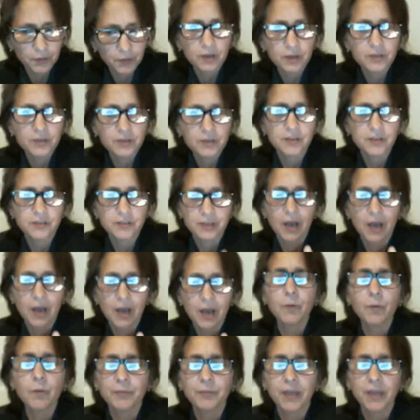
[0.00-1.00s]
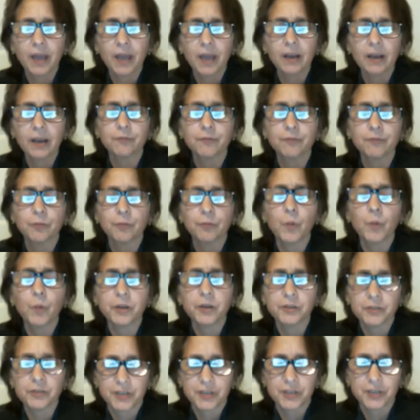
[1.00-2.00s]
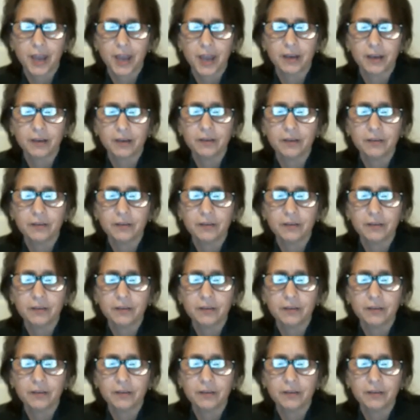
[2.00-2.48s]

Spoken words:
Is that what I'm getting from what you're saying?